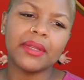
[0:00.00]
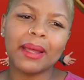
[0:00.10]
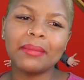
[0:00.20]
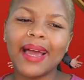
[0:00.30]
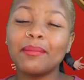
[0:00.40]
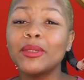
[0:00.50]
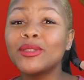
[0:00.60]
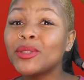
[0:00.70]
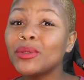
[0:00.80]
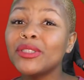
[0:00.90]
But I'm like,
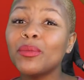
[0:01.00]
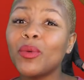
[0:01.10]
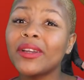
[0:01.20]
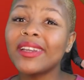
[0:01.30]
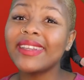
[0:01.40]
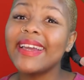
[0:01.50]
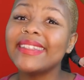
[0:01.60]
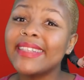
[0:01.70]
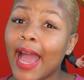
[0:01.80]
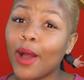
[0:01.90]
but do you want to
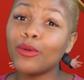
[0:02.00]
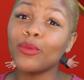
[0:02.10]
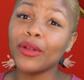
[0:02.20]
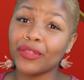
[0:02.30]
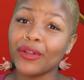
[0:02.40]
lay down with